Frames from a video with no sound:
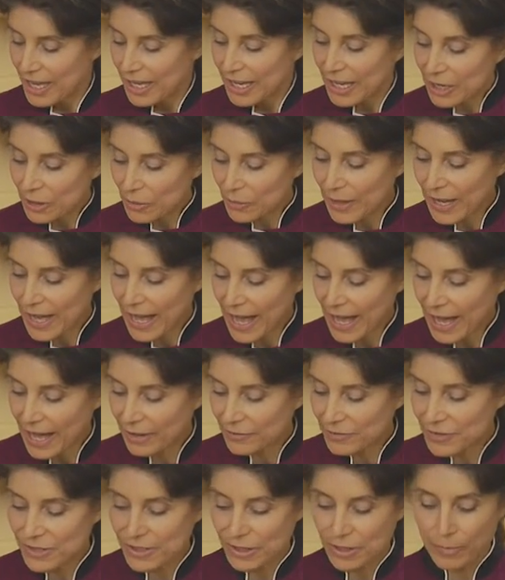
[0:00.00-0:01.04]
Here we
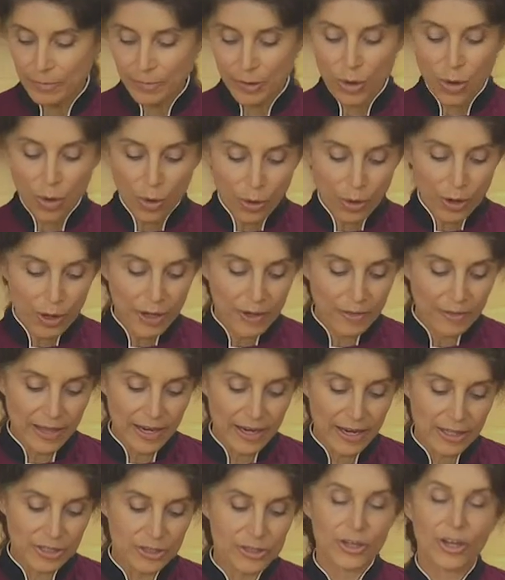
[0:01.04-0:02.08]
have some corn
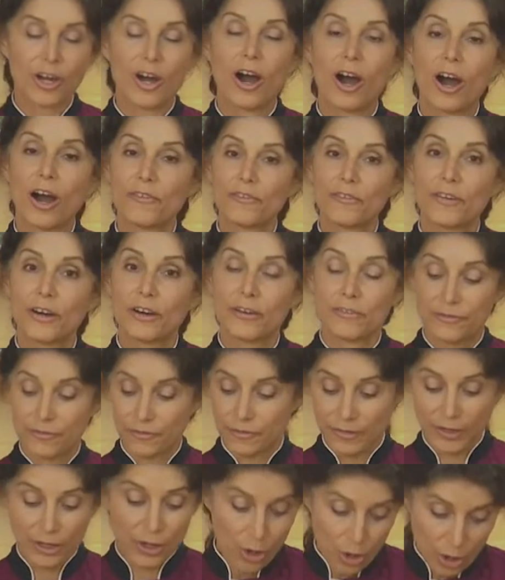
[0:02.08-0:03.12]
that I took off
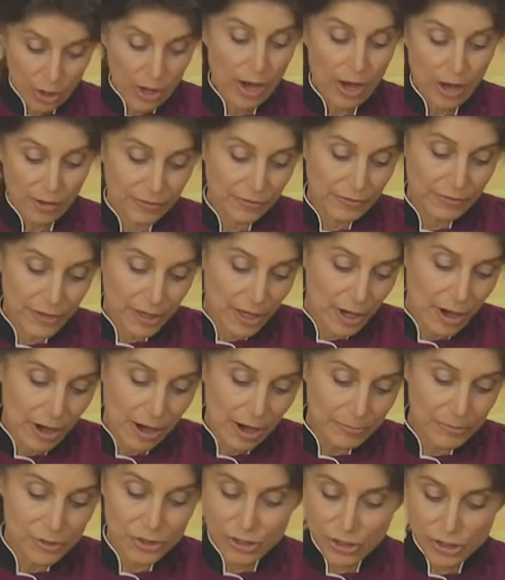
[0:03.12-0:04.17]
of the
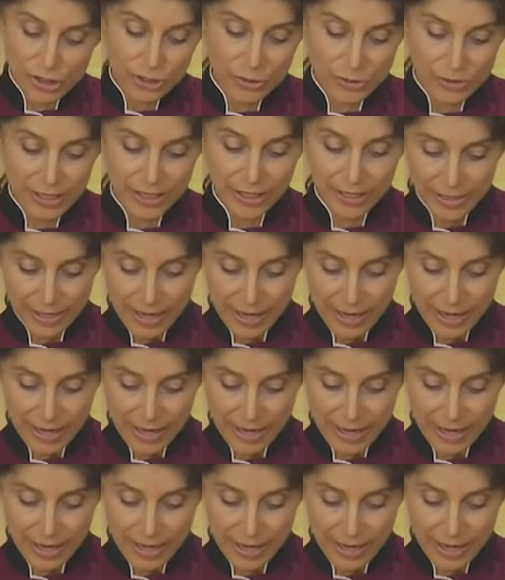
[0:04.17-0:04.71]
cob just using a